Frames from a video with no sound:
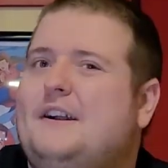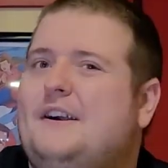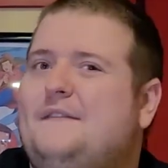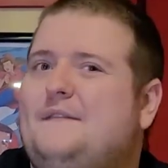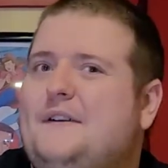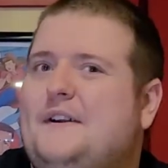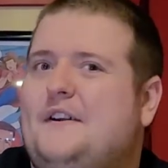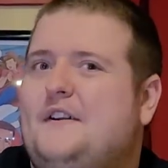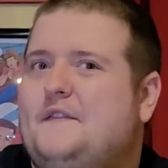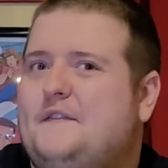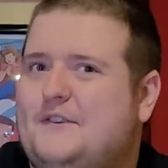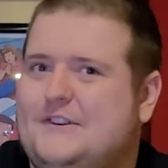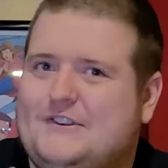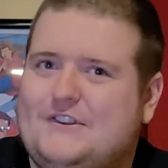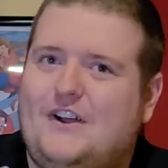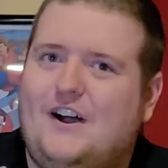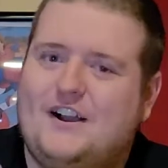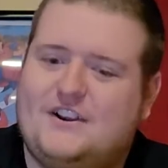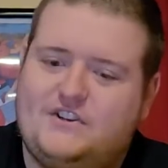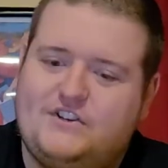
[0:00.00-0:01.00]
in our very
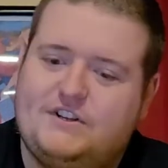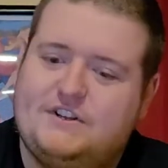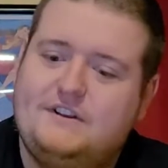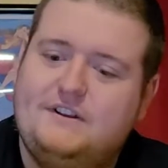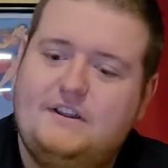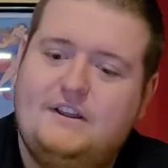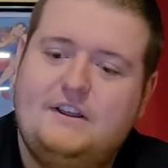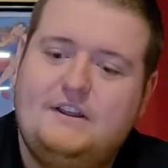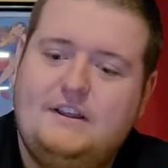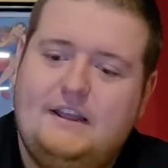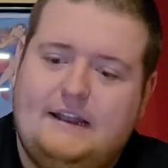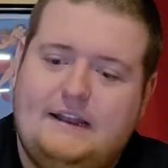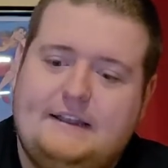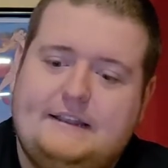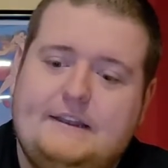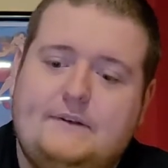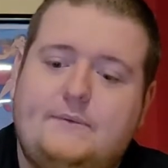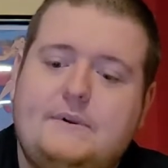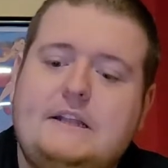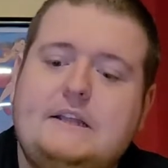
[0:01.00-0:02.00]
first auction and it
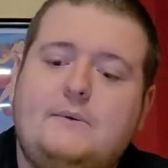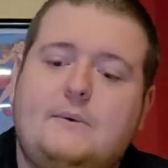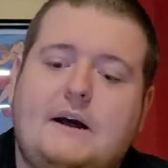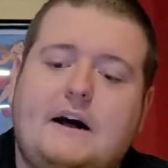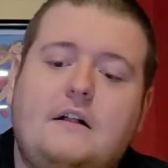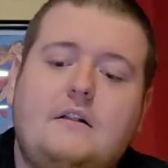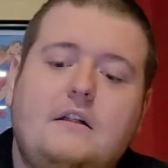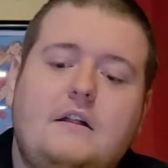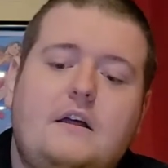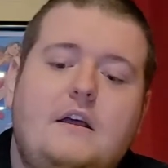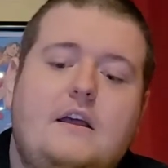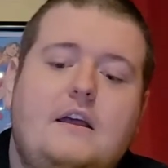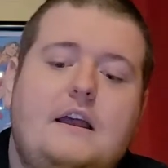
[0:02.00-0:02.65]
did really well.